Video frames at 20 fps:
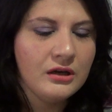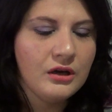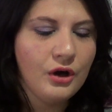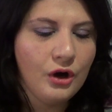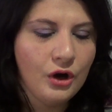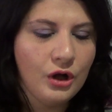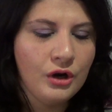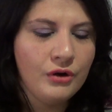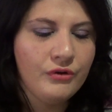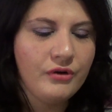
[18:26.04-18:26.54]

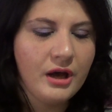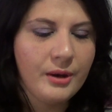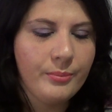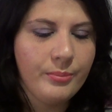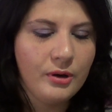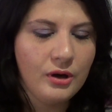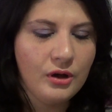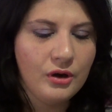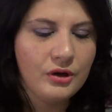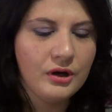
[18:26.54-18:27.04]
Color
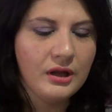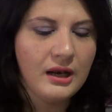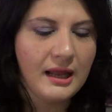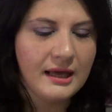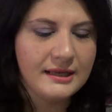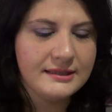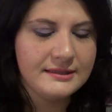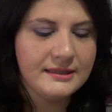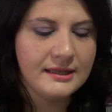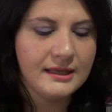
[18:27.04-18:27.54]
Up Long
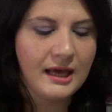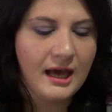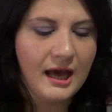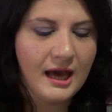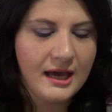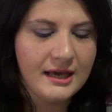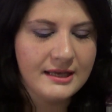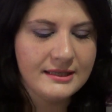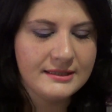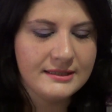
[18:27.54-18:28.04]
Lasting
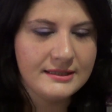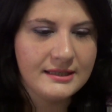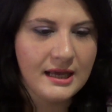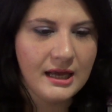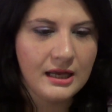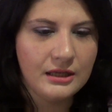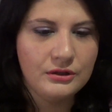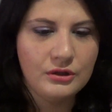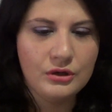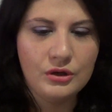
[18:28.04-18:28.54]

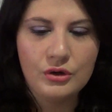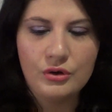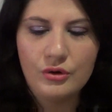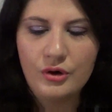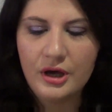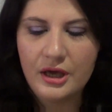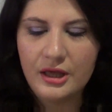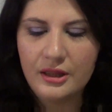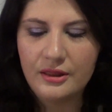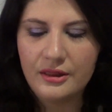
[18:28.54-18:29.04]

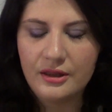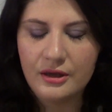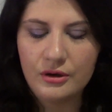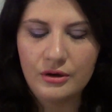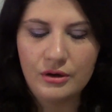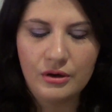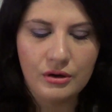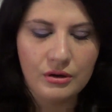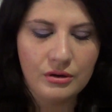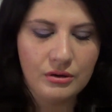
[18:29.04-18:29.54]
Eyeshadow, and the
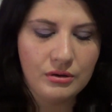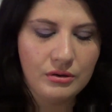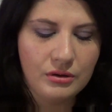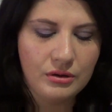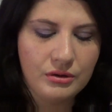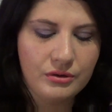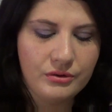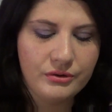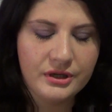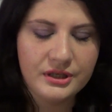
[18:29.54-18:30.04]

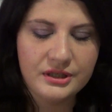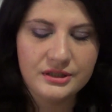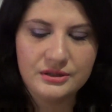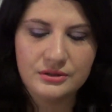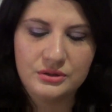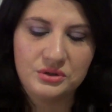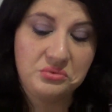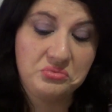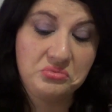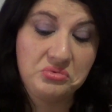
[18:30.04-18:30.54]
color
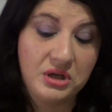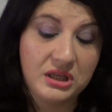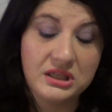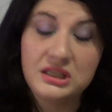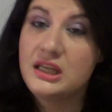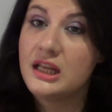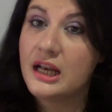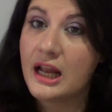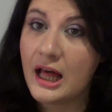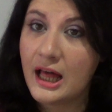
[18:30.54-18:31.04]
is
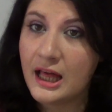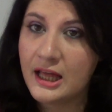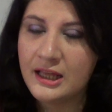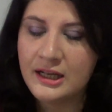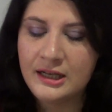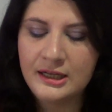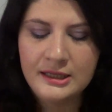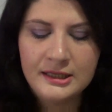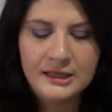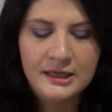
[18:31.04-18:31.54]

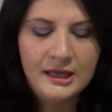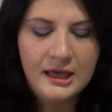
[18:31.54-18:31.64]
29.